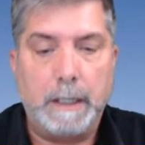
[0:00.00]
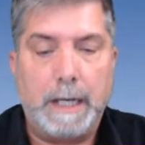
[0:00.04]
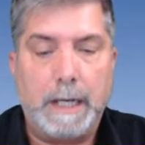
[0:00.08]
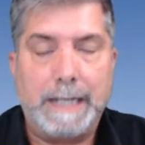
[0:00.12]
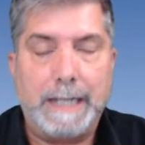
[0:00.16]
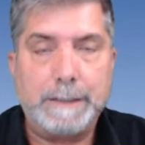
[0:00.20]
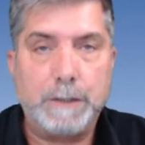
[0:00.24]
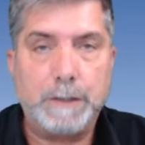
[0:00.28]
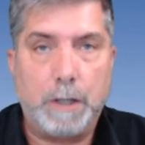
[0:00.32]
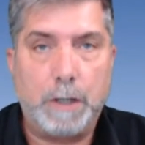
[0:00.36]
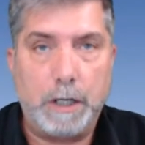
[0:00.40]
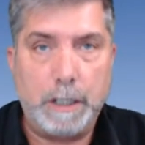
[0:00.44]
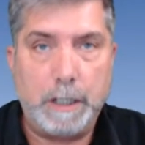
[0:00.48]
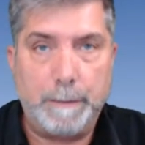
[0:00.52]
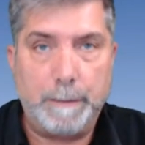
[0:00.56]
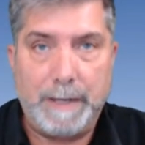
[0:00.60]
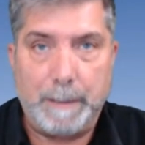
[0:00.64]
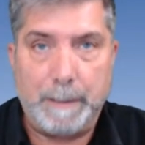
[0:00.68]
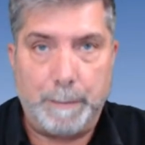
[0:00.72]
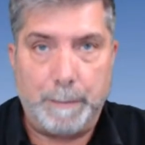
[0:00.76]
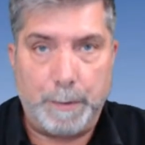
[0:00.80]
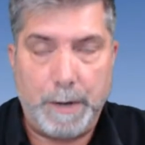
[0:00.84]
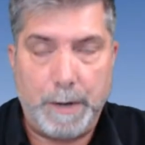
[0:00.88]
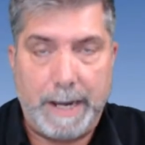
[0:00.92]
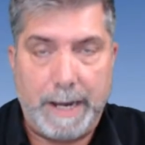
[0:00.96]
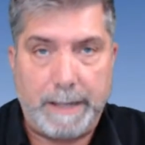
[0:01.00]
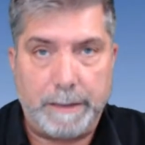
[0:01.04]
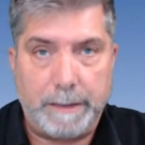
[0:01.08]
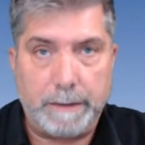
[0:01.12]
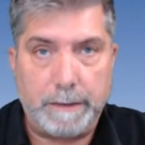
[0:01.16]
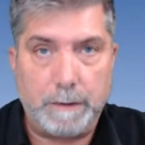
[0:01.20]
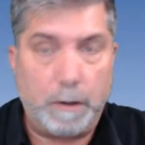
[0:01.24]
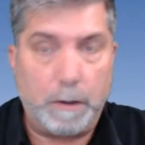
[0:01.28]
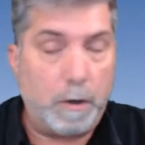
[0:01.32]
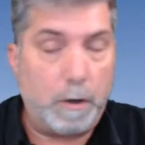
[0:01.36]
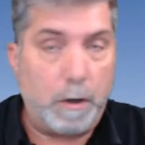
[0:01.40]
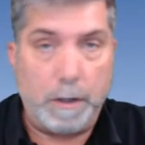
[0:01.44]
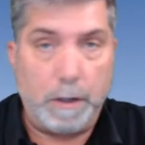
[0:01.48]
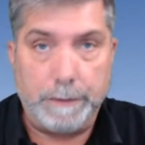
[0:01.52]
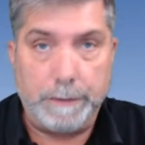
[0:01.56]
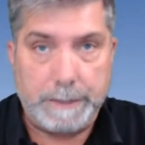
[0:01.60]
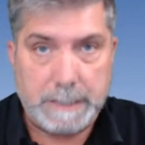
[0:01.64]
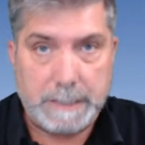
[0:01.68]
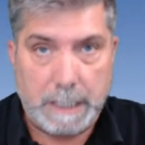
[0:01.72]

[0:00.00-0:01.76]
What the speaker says: I talk about breath all the